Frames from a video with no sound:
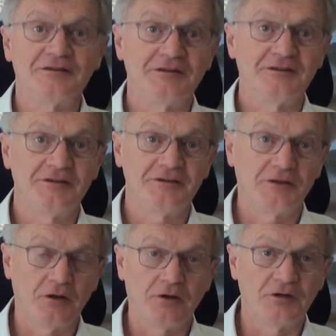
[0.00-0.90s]

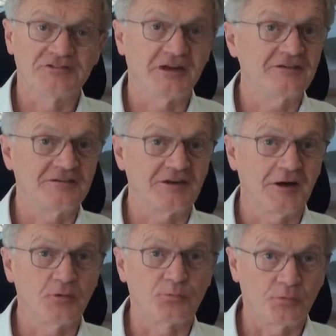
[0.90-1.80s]
the
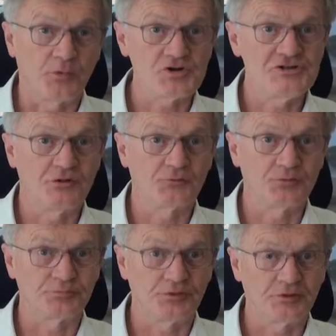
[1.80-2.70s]
insecticidal property of
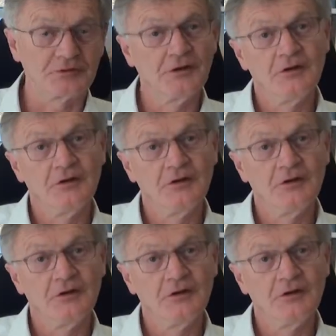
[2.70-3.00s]
the product.